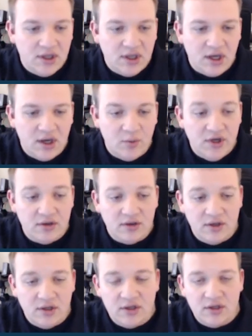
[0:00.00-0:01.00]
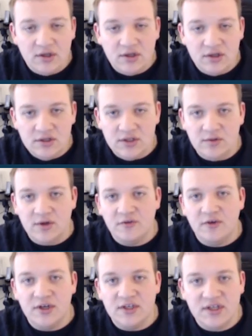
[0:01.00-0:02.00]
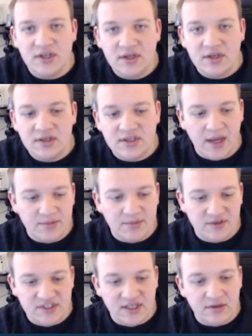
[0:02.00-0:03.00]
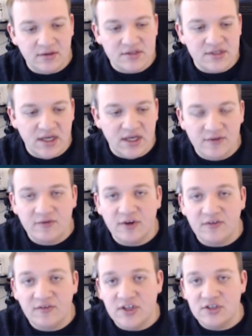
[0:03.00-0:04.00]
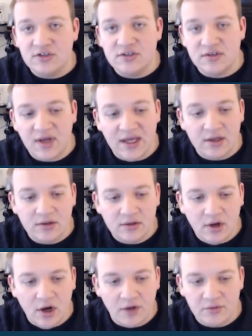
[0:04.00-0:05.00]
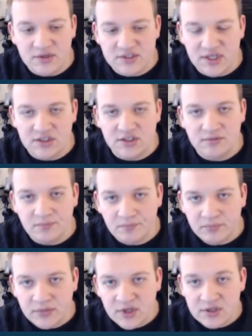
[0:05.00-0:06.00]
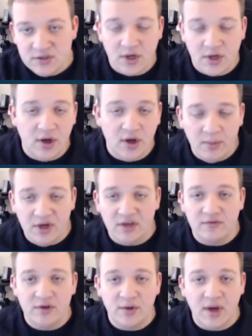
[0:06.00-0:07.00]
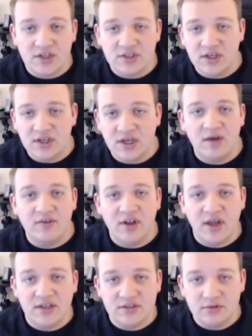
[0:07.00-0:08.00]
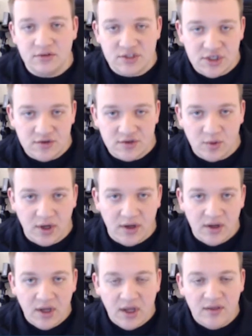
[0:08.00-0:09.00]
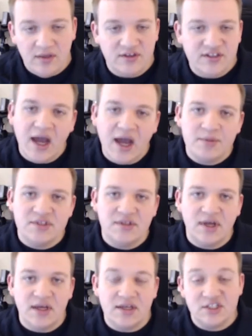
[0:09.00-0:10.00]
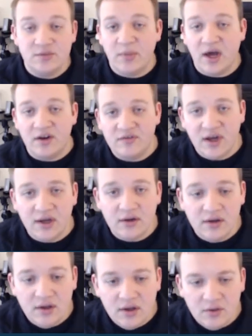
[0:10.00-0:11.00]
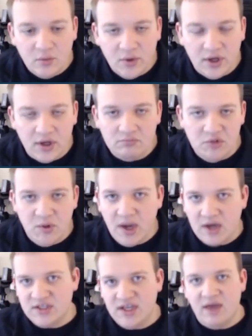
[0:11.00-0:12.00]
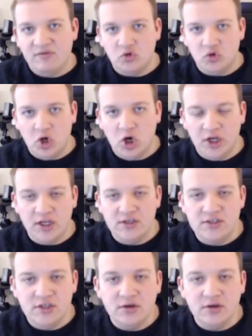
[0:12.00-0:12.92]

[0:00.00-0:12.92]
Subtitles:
We could do different types of skills and different features like authorization. So I don't know how many of you actually have an Alexa or has used one. There's apps like Spotify where you actually have to log into your